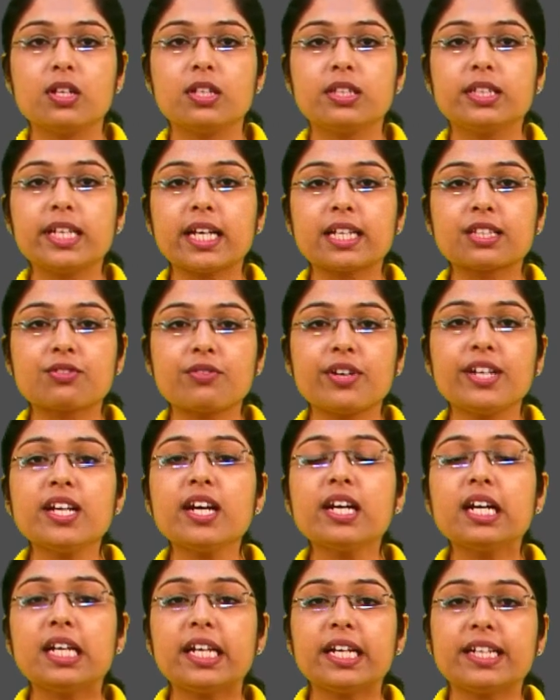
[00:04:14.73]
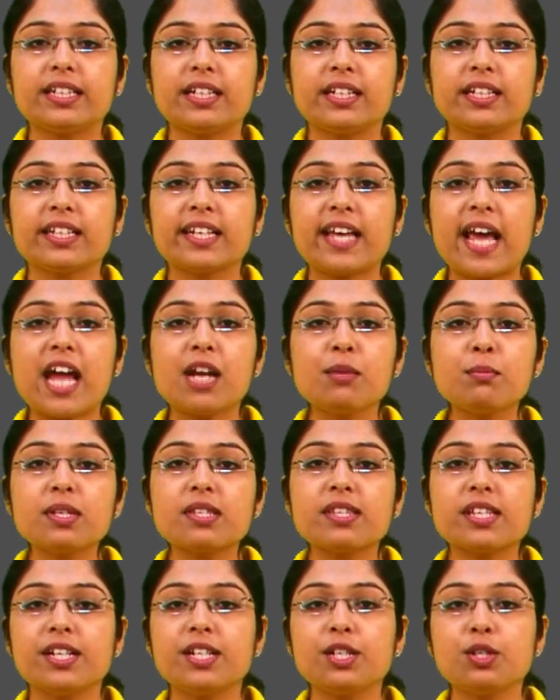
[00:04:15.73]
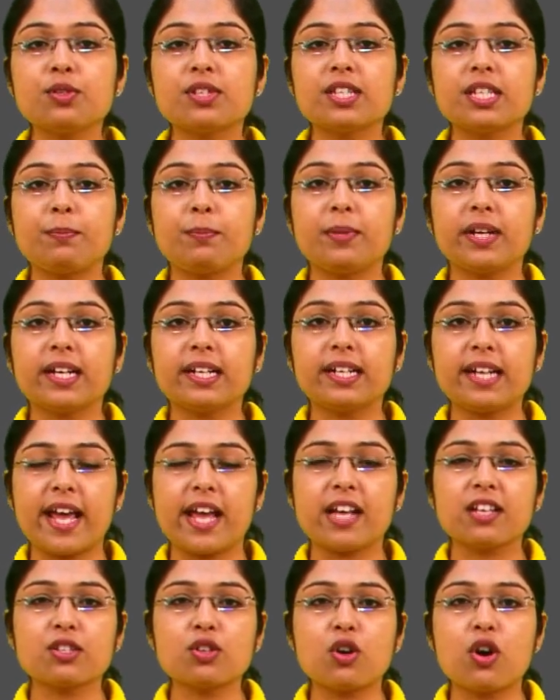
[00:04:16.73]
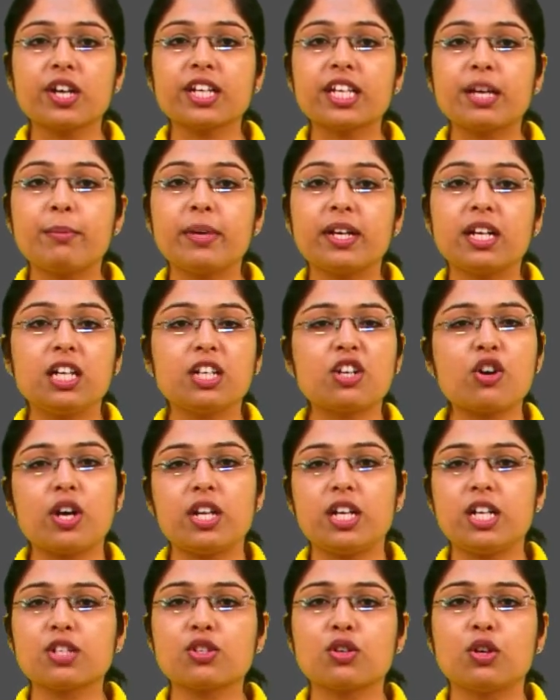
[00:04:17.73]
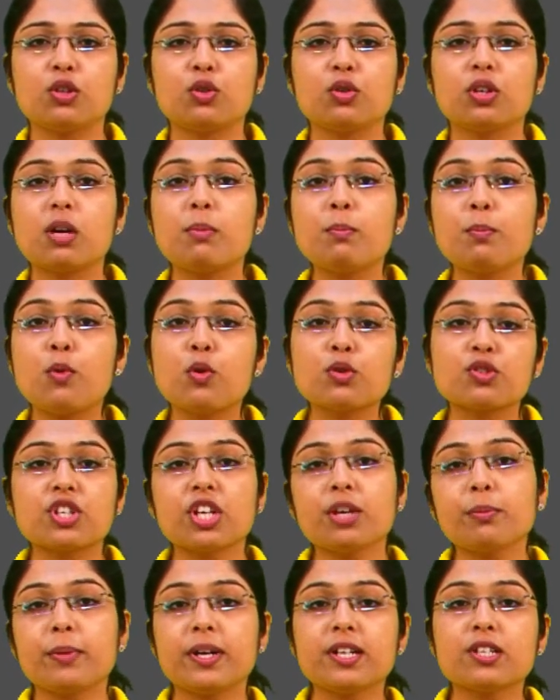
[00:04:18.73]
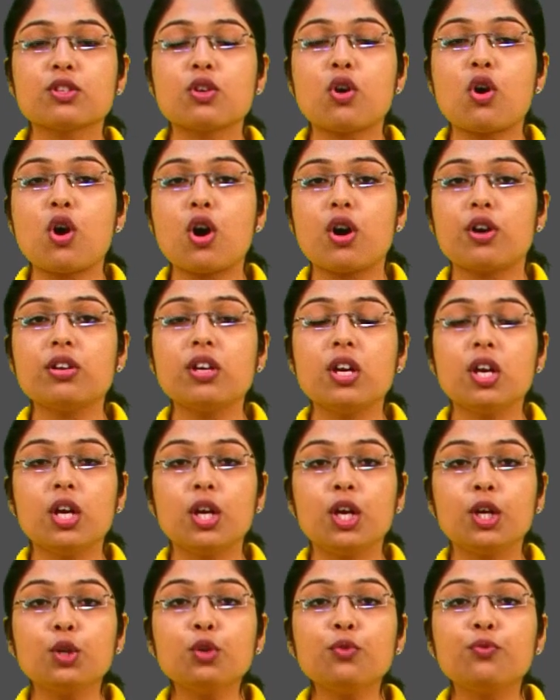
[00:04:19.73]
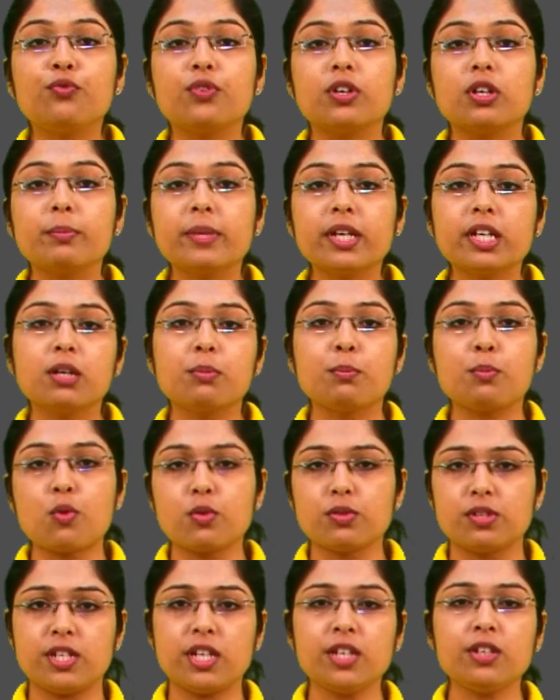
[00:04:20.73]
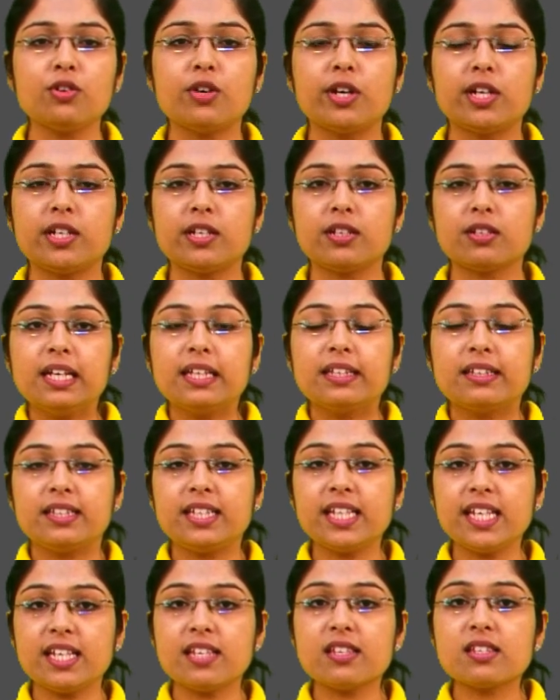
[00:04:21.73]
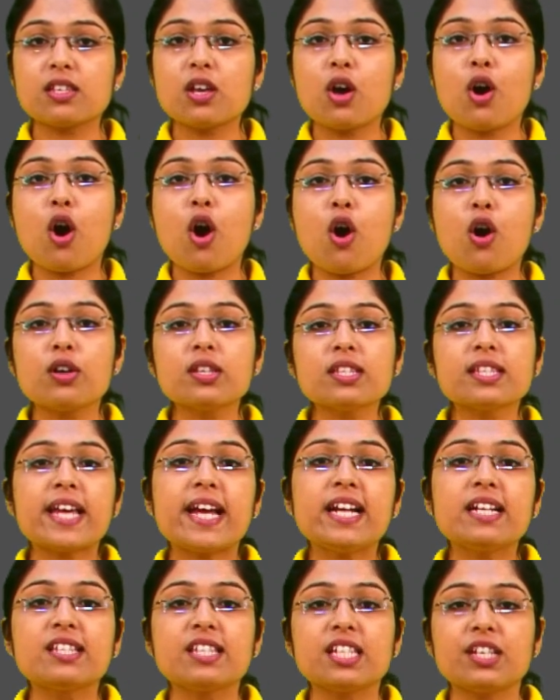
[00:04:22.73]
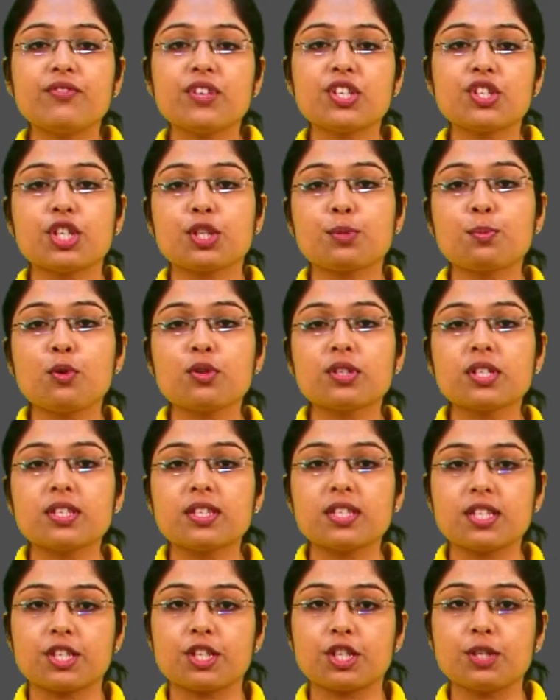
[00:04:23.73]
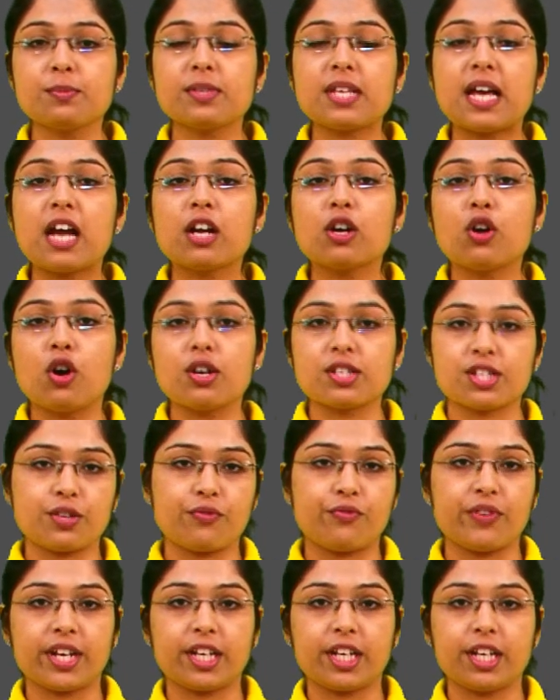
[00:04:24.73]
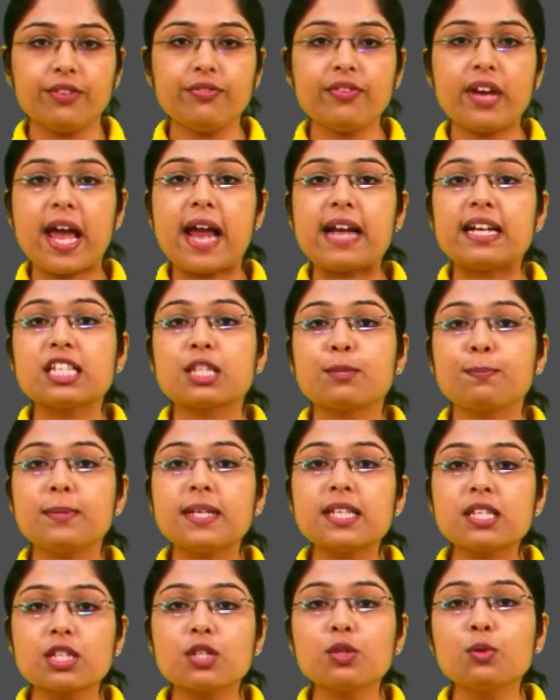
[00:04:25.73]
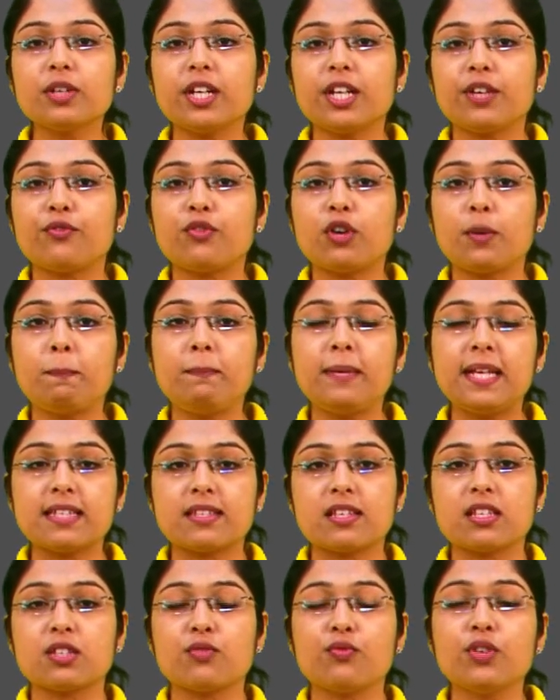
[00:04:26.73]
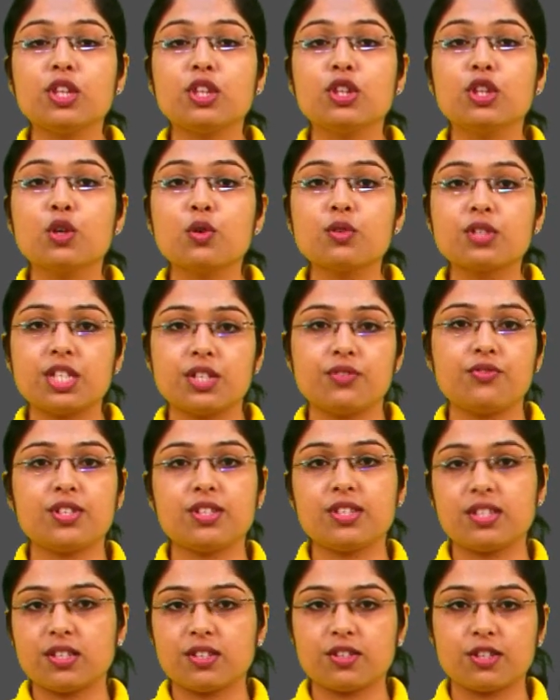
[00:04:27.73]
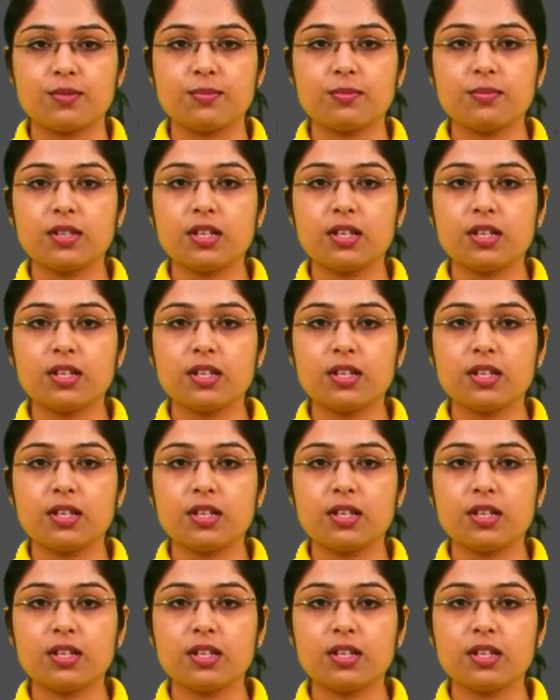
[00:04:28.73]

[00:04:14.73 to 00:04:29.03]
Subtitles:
The excreta collected can be sent to septic tanks or chemical toilets or to composting pits or to vermicomposting toilet. These on-site sewage disposal systems are cost-effective and is best suited for places with no sewage system.